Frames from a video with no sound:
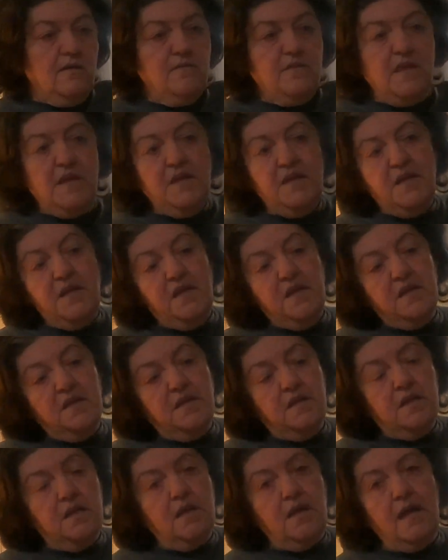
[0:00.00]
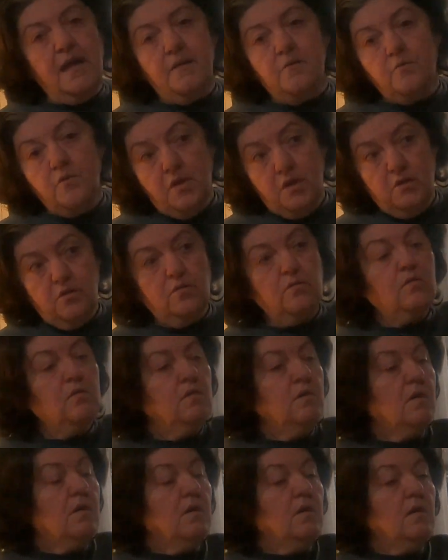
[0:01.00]
and then again, I don't know
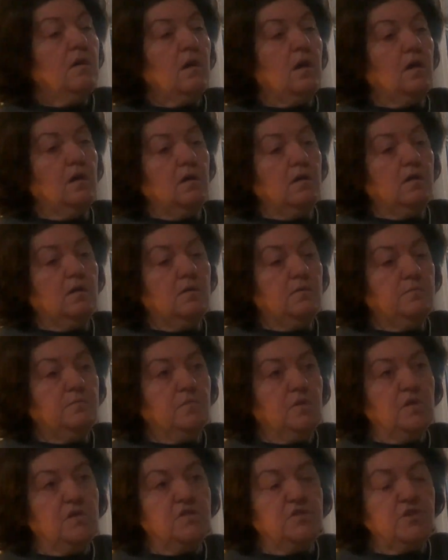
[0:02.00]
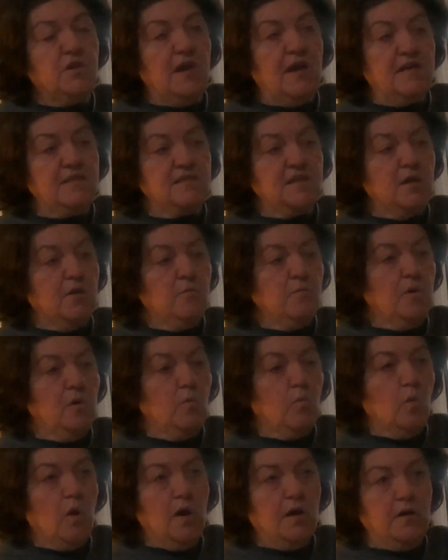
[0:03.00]
um because you guys know
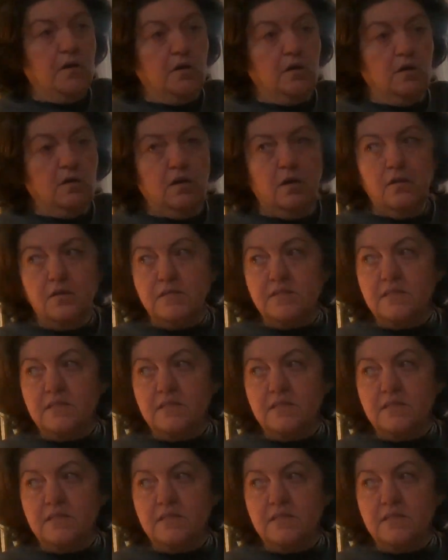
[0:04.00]
my water